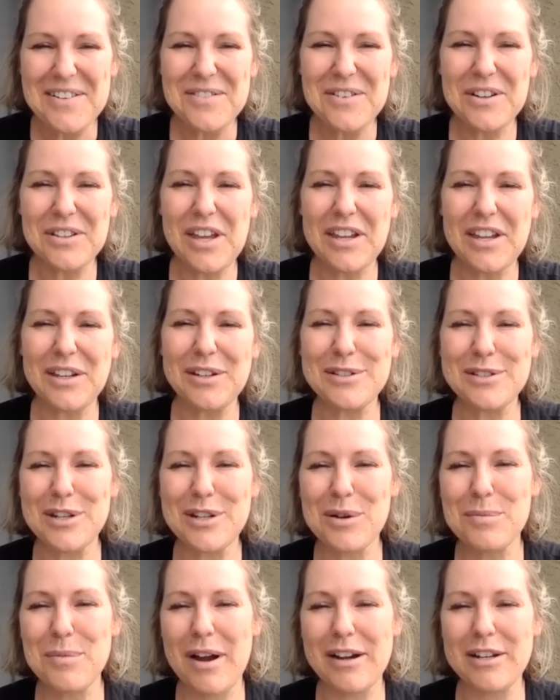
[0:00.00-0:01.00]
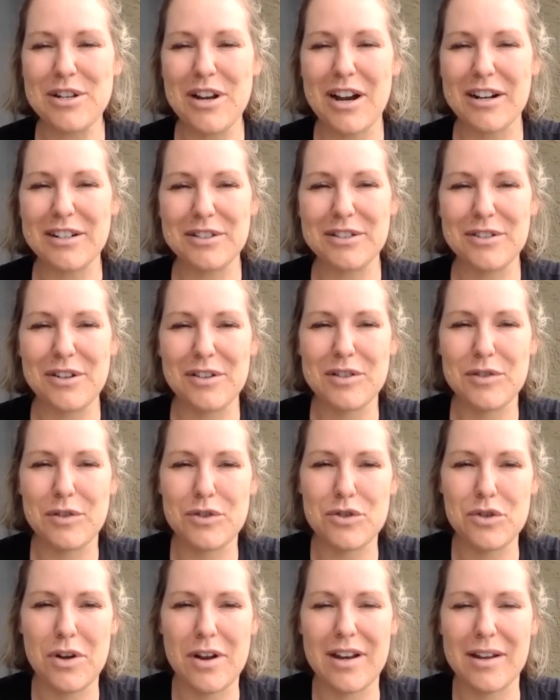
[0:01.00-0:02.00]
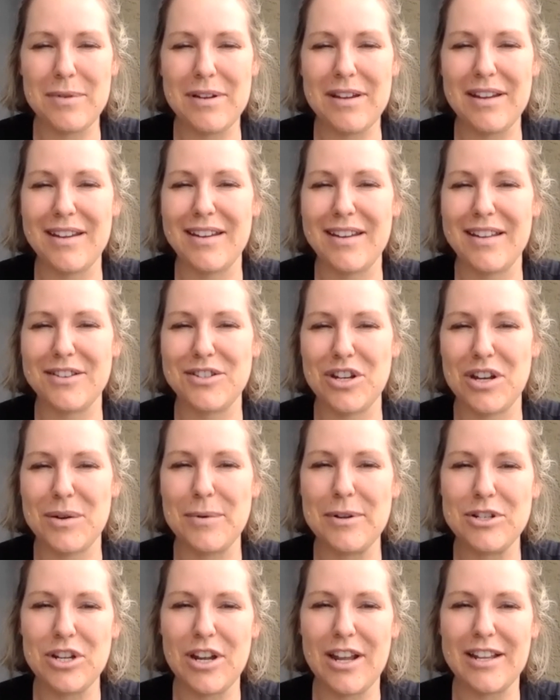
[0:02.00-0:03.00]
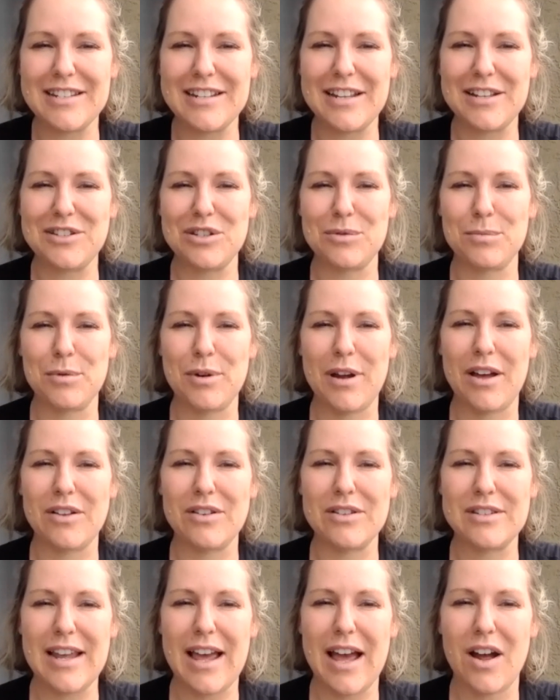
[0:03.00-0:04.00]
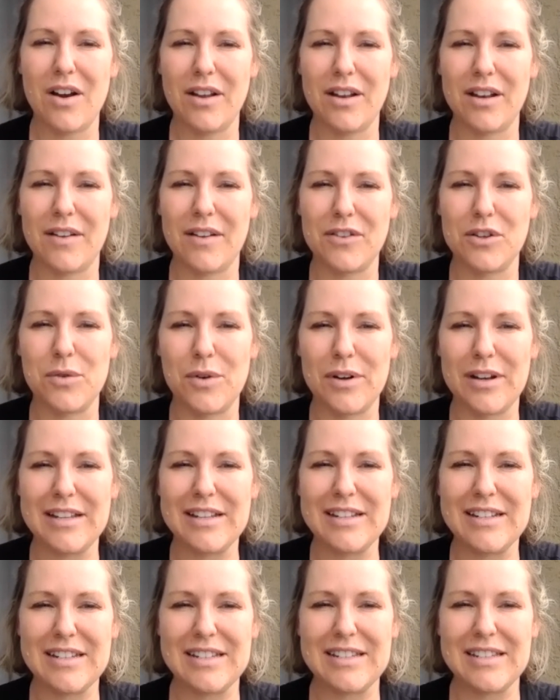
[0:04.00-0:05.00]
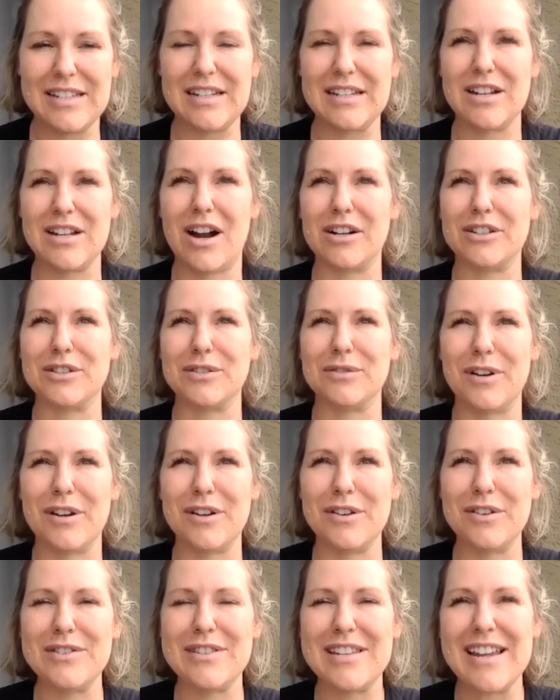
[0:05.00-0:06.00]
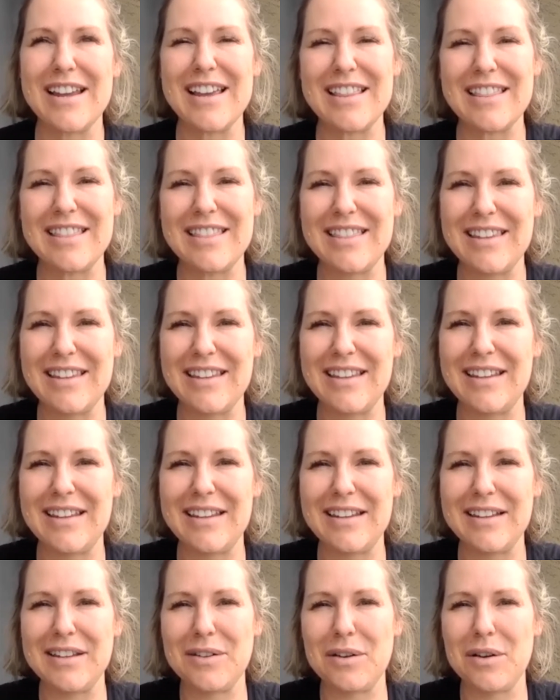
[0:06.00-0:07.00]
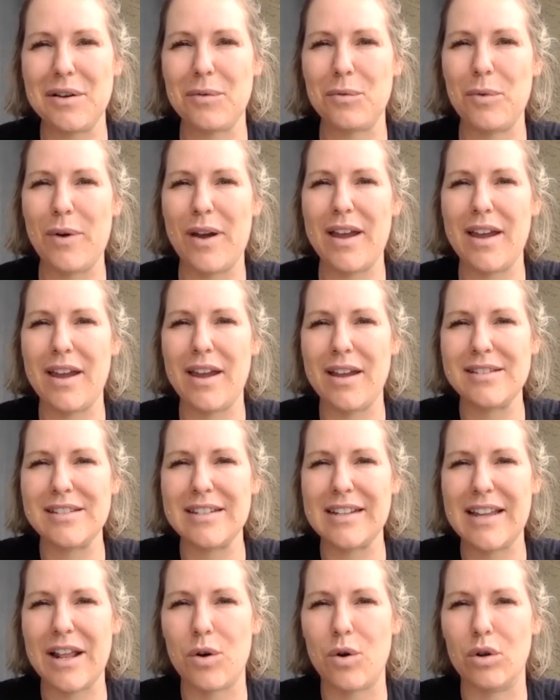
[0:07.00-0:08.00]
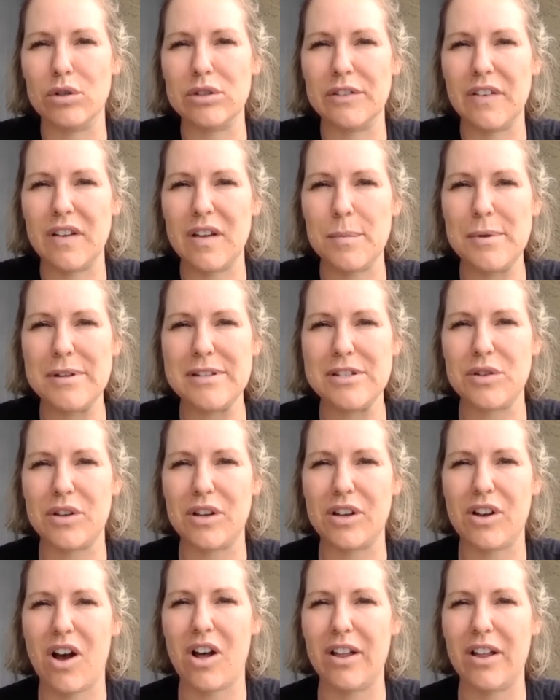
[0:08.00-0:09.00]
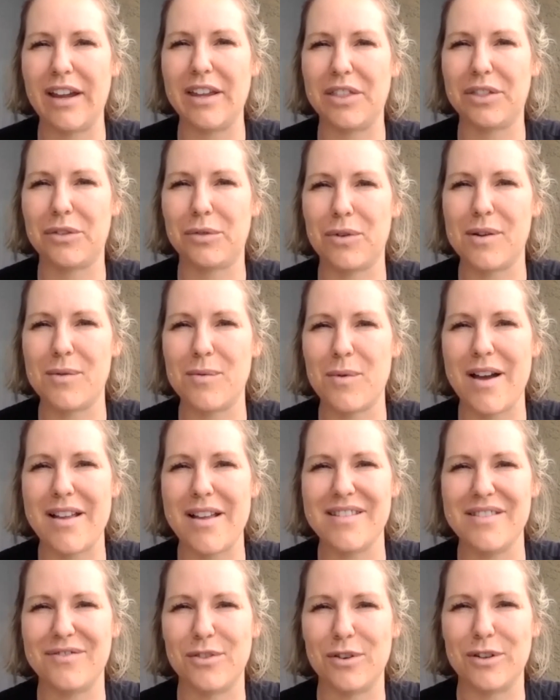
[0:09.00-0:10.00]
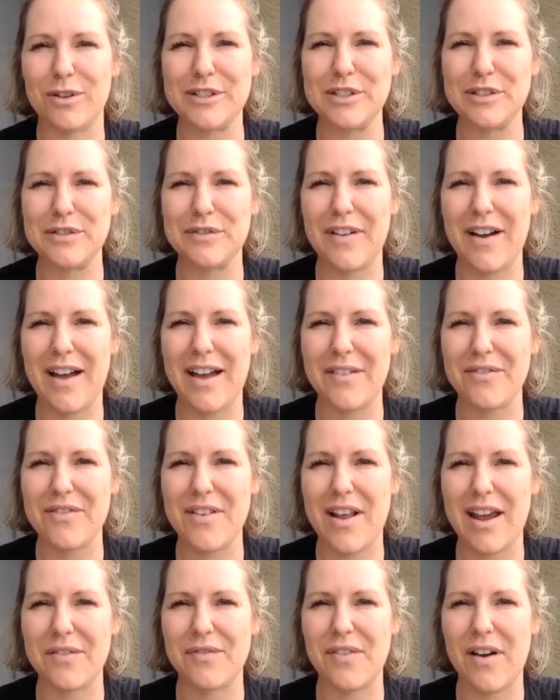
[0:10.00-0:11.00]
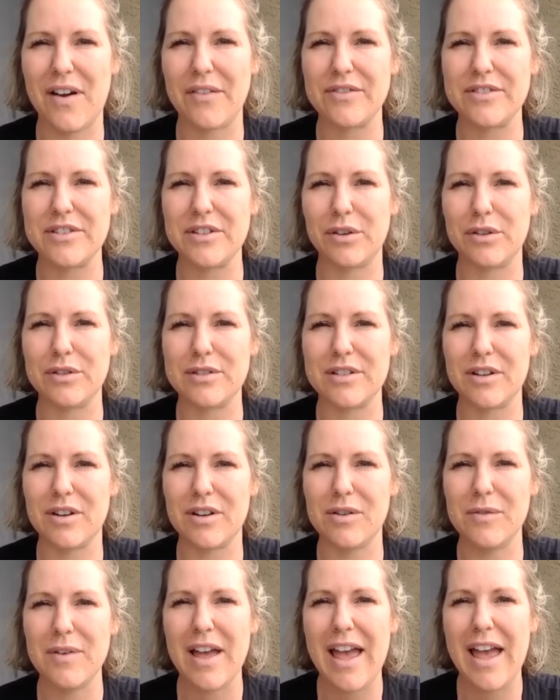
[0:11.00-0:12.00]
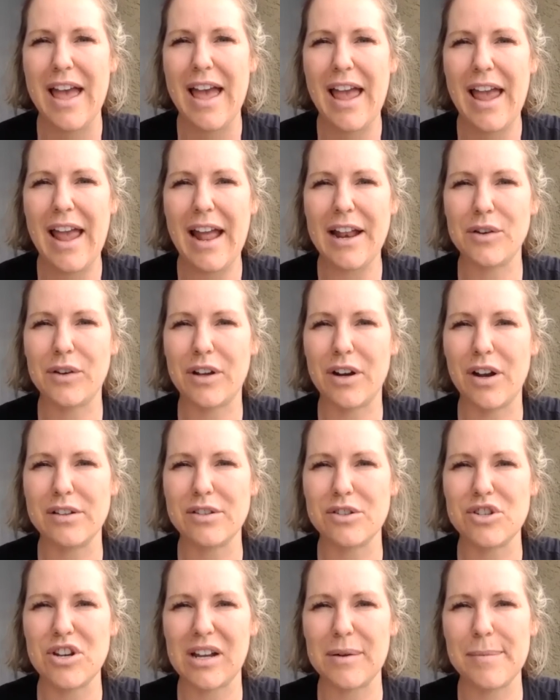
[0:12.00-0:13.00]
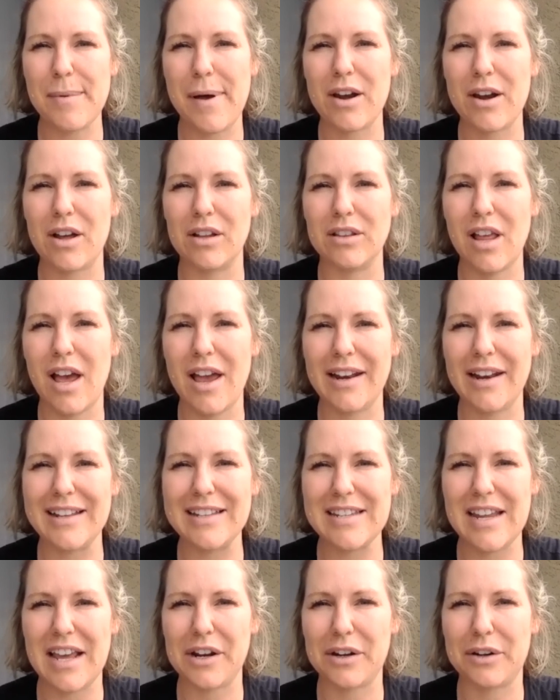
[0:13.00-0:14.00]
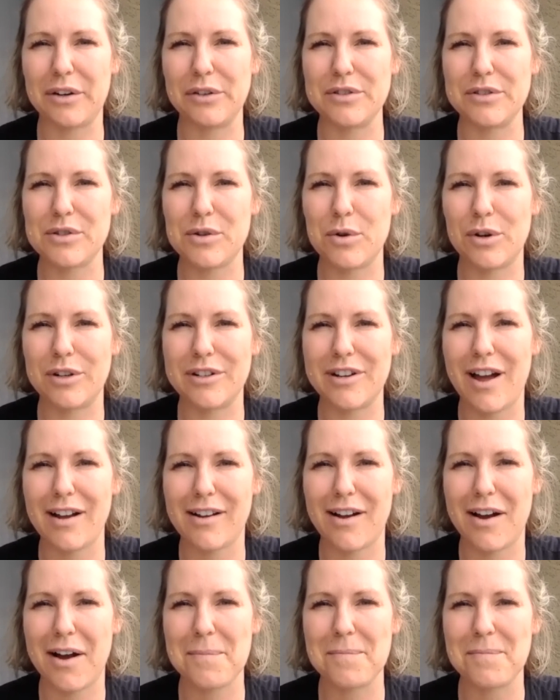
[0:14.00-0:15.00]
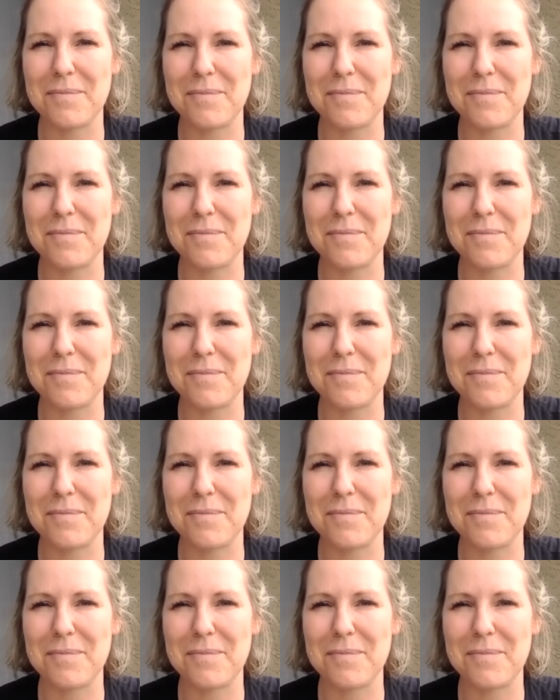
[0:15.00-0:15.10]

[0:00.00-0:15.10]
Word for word: Well, thank you so much, Doctor Rhodes, for joining me, Jamie Jansen, at Zoom Around Town. And if you want to see Doctor Rhodes, the way to get a hold of him is you can call eight three one, four two five, nine five zero zero, and you can also check him out online at Santa Cruz Core dot com.